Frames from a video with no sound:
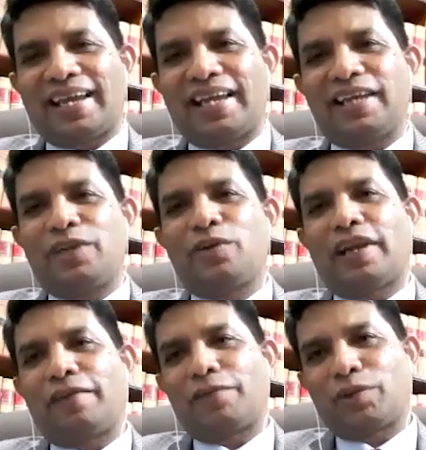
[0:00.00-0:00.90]
and
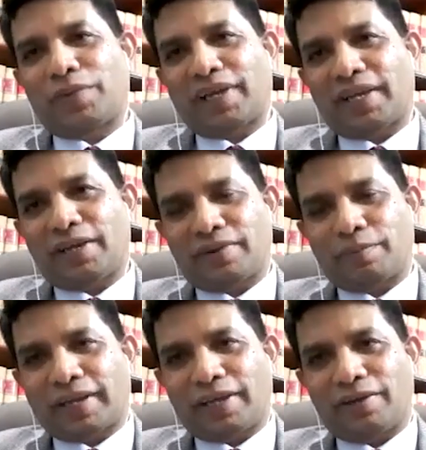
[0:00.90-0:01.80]
you'll have to
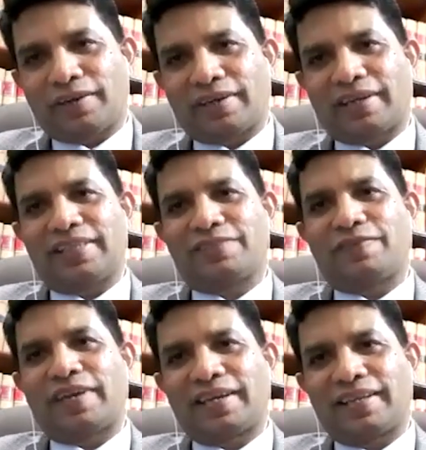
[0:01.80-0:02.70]
prioritize
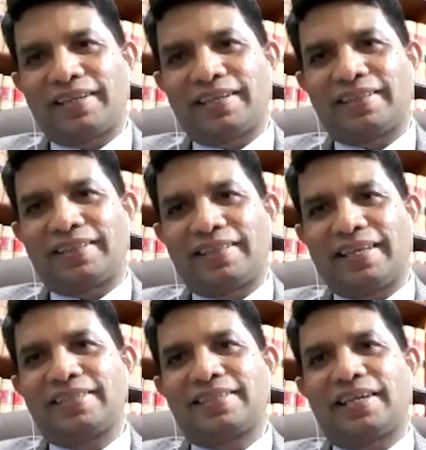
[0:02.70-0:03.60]
what are the
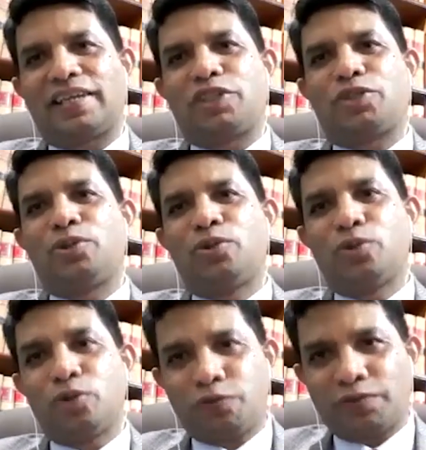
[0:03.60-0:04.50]
things I should
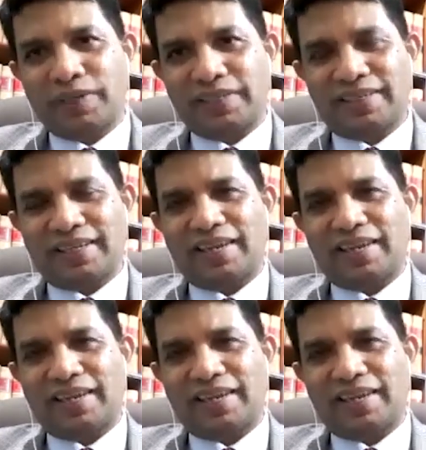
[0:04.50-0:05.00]
do first